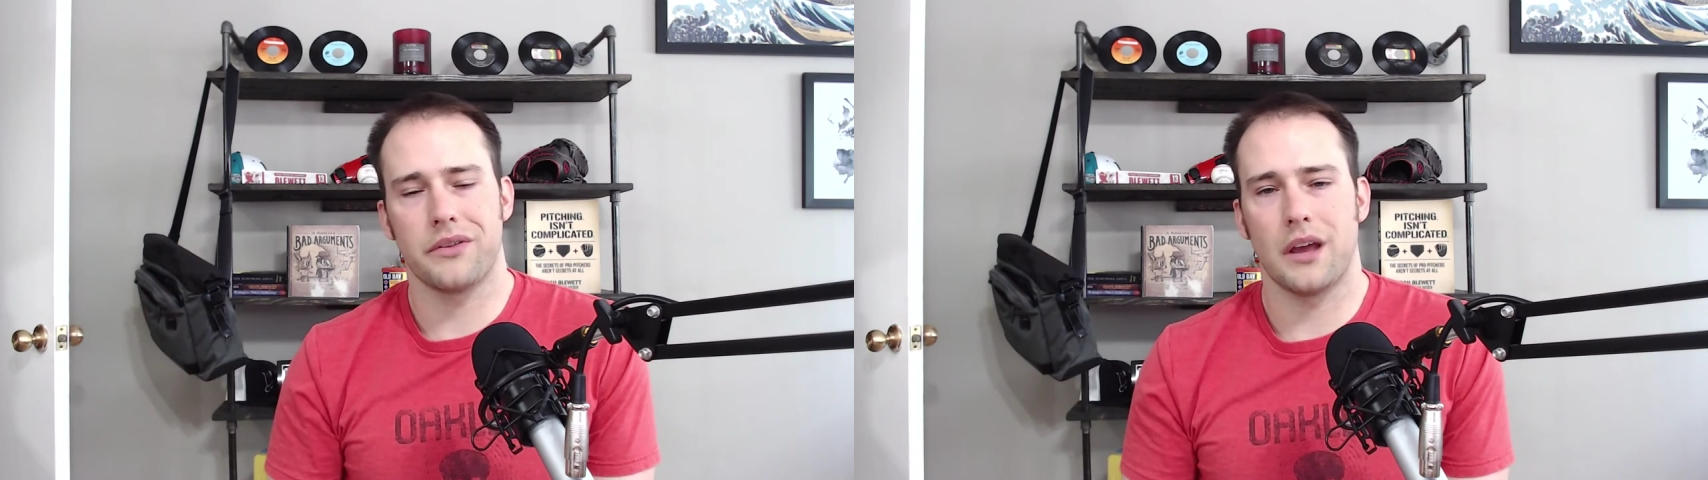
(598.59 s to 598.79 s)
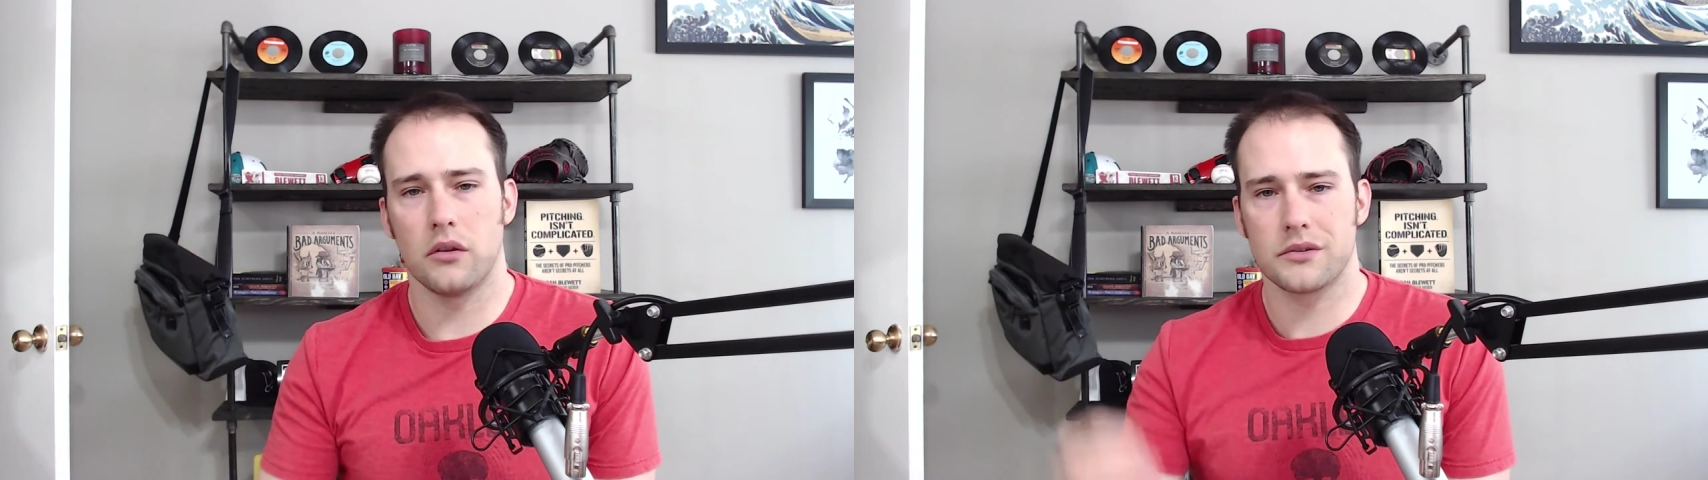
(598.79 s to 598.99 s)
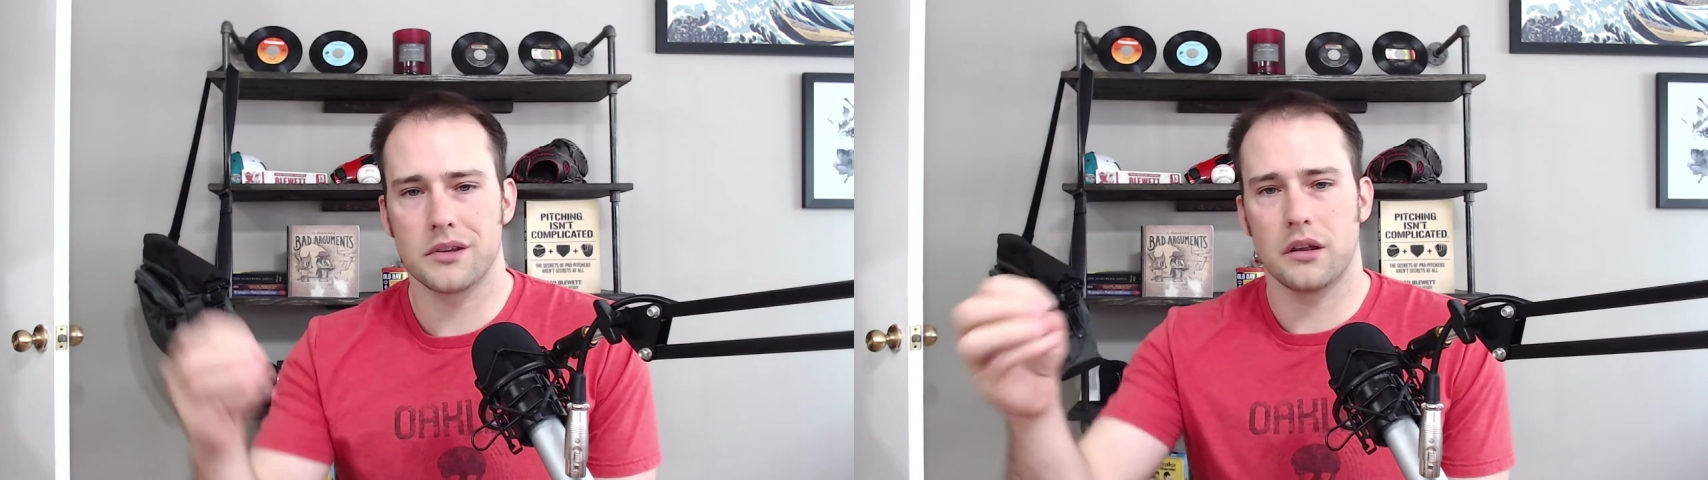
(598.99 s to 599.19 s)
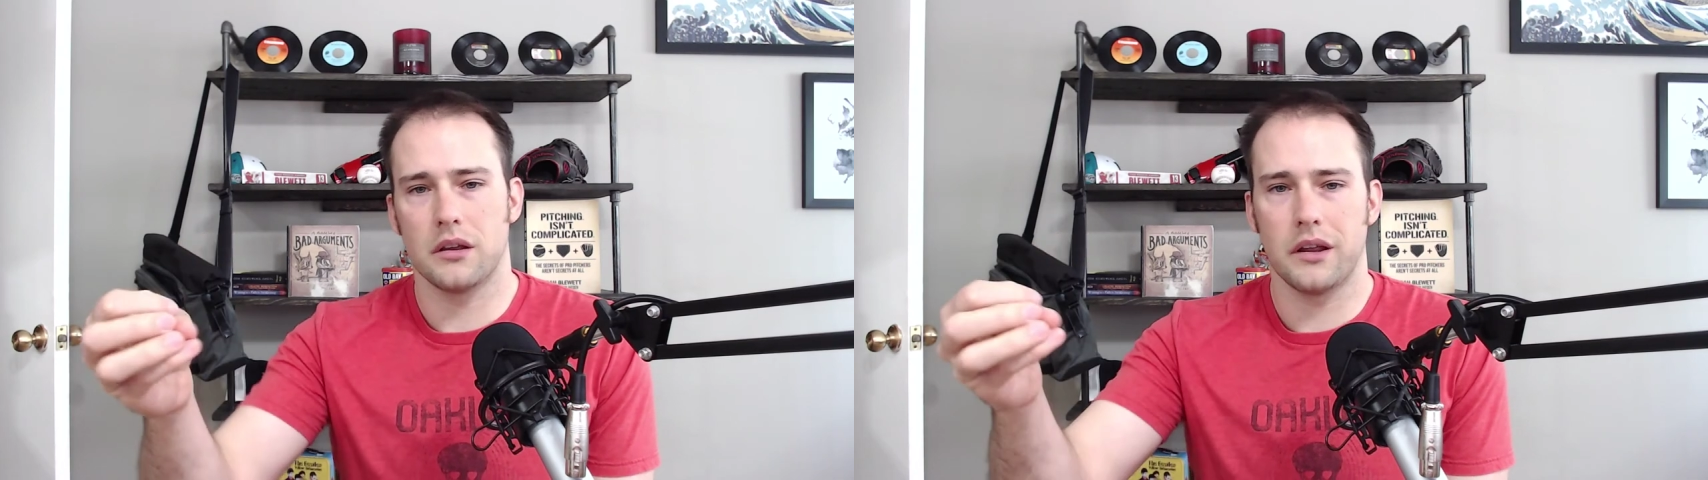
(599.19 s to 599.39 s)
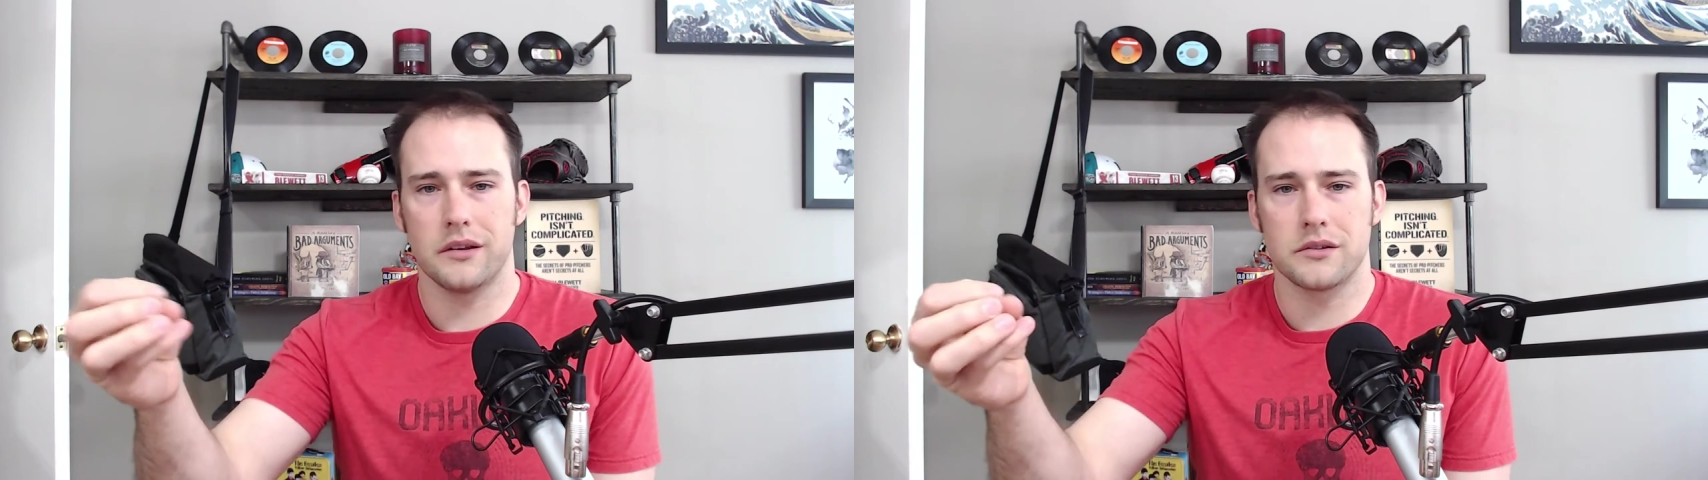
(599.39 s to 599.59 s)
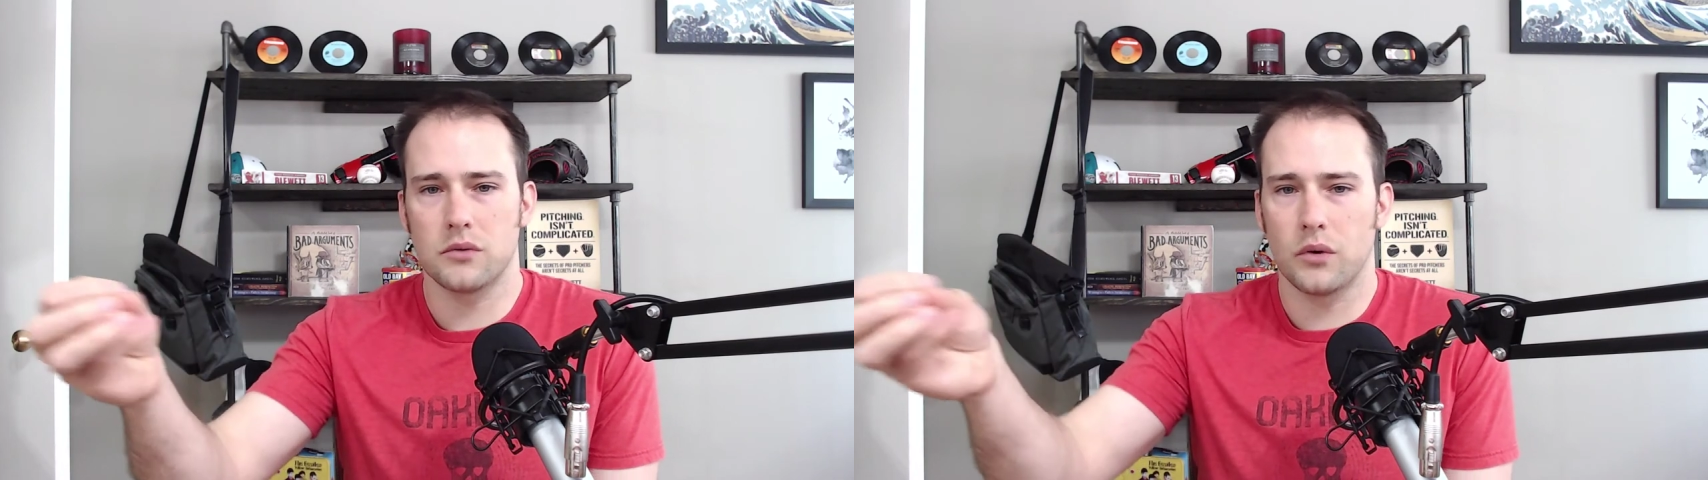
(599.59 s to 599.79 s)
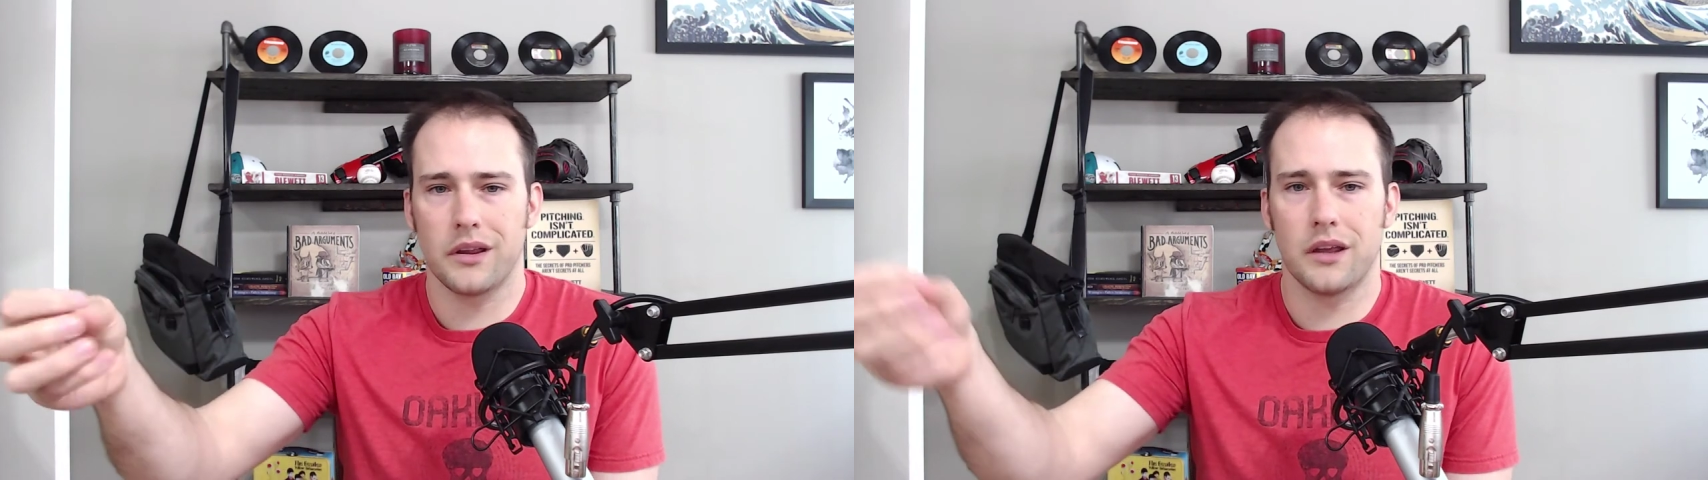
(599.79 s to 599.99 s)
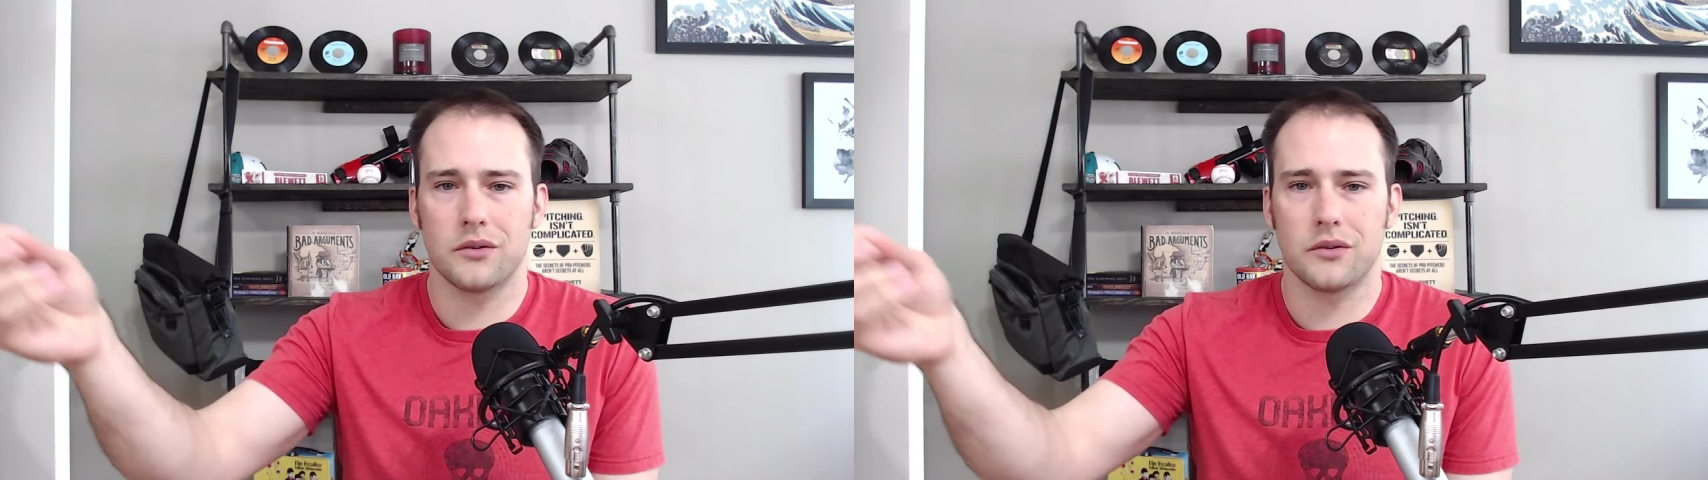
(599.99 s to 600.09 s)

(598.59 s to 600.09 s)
that looks like at age twenty-eight,